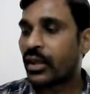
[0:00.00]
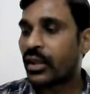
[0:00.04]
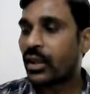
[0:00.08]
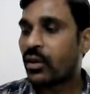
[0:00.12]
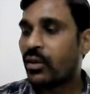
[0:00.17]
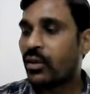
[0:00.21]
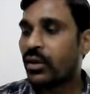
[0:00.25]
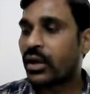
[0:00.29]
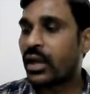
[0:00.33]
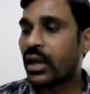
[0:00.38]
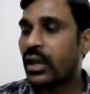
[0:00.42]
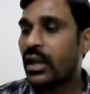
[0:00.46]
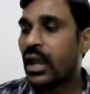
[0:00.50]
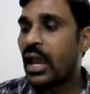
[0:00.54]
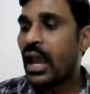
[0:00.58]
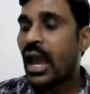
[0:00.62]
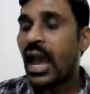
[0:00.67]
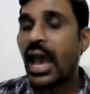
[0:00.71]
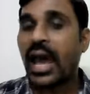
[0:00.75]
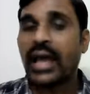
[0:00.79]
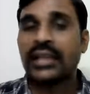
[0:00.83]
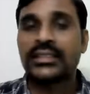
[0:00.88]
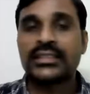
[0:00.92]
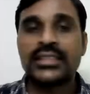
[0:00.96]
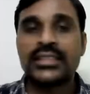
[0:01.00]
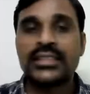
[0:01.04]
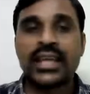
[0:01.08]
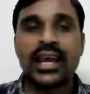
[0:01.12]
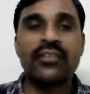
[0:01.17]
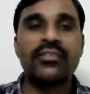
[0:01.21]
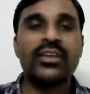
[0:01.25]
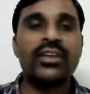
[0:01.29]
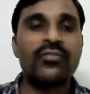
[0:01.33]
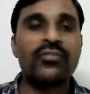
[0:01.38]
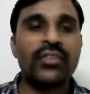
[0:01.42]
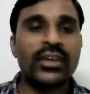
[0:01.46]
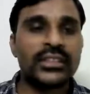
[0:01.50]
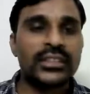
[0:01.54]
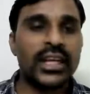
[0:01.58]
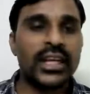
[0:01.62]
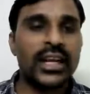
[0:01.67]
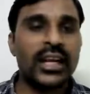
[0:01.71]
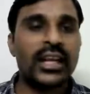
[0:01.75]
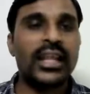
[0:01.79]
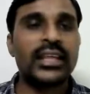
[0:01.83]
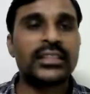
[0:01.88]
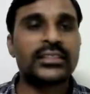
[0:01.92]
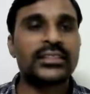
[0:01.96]
Okay, as they have invested
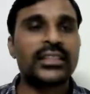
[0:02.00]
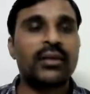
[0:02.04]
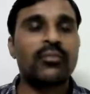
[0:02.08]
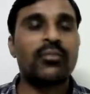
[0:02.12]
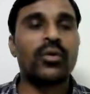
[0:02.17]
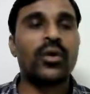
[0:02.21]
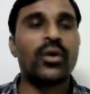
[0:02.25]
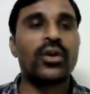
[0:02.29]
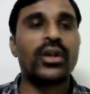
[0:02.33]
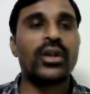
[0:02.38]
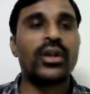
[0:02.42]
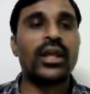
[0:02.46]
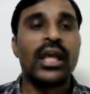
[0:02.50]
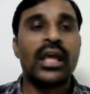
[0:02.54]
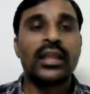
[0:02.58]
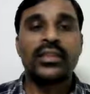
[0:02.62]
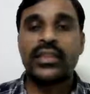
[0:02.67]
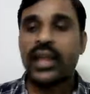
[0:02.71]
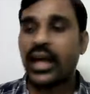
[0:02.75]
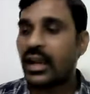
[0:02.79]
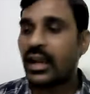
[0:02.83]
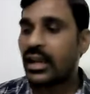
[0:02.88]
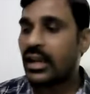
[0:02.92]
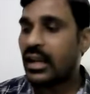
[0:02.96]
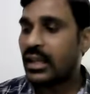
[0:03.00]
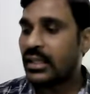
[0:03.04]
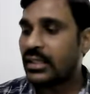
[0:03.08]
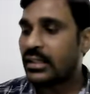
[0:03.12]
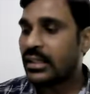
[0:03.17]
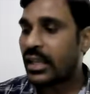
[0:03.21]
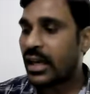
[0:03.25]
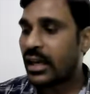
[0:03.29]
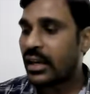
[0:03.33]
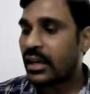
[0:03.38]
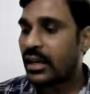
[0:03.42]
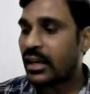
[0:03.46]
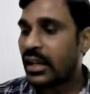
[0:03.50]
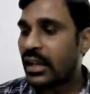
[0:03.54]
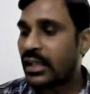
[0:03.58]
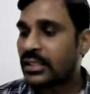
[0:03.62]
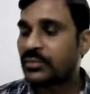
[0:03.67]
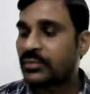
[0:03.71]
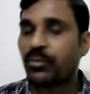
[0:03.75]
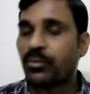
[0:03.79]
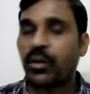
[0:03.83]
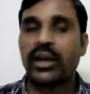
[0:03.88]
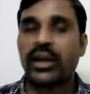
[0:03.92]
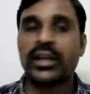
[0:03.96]
less amount, they are
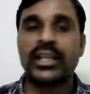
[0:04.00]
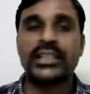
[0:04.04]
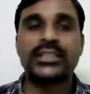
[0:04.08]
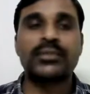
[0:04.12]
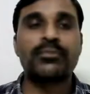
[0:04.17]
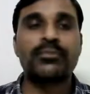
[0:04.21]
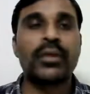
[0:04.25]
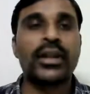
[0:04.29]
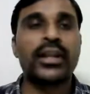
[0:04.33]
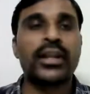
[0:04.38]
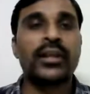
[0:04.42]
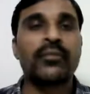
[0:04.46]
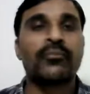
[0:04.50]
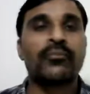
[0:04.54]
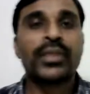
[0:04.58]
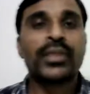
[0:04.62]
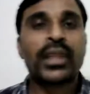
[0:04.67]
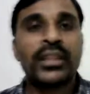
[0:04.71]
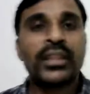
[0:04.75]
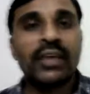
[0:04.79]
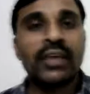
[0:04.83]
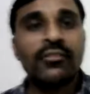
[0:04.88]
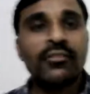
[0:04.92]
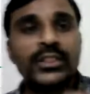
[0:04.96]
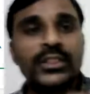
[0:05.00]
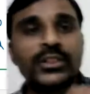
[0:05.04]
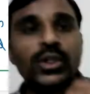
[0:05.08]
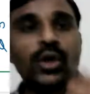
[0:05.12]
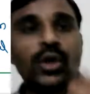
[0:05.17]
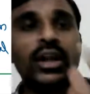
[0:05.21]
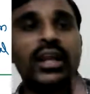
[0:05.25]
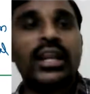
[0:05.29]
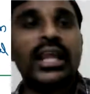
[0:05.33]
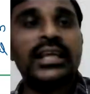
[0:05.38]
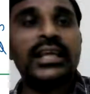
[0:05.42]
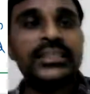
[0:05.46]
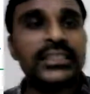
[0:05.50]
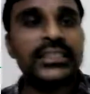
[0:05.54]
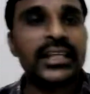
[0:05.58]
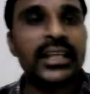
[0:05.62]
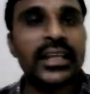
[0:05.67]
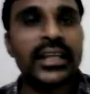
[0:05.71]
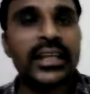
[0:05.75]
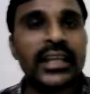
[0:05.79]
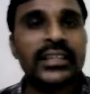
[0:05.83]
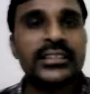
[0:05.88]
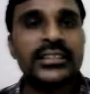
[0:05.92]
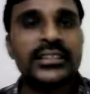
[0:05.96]
less participating. They will show less
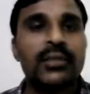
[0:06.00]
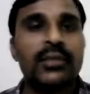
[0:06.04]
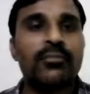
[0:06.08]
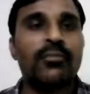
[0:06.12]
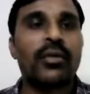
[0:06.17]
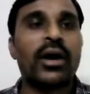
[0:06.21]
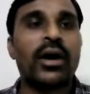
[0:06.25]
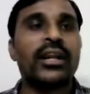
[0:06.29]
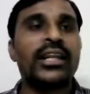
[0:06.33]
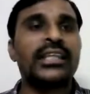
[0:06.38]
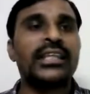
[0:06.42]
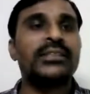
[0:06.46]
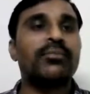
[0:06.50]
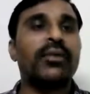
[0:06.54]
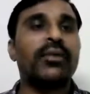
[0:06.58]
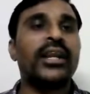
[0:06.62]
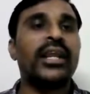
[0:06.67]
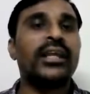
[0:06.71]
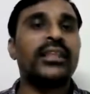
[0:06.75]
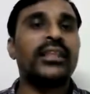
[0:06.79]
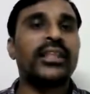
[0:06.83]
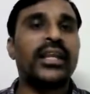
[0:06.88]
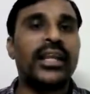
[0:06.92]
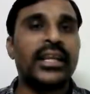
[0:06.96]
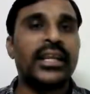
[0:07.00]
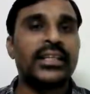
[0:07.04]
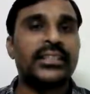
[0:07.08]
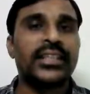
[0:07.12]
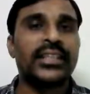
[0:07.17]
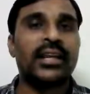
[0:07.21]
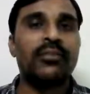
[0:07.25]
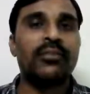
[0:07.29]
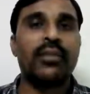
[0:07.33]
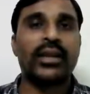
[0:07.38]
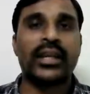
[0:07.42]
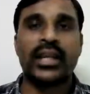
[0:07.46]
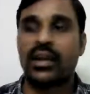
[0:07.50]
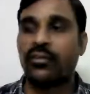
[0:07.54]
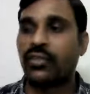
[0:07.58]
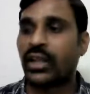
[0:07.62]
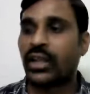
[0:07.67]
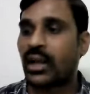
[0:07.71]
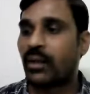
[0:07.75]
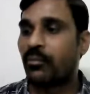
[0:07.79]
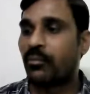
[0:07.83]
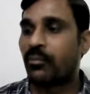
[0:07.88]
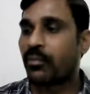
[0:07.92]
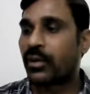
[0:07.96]
interest in participating in the decision making of the
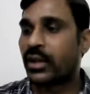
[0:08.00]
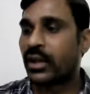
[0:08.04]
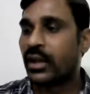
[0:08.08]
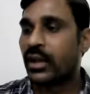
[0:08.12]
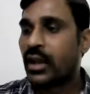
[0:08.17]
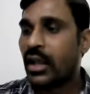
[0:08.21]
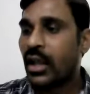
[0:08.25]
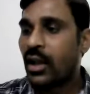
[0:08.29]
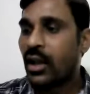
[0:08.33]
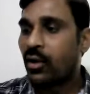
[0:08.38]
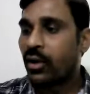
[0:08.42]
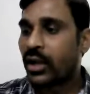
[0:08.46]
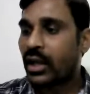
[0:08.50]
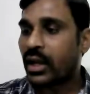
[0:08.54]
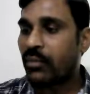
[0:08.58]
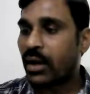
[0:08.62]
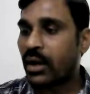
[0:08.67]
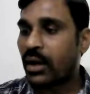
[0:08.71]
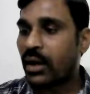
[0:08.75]
company. Okay,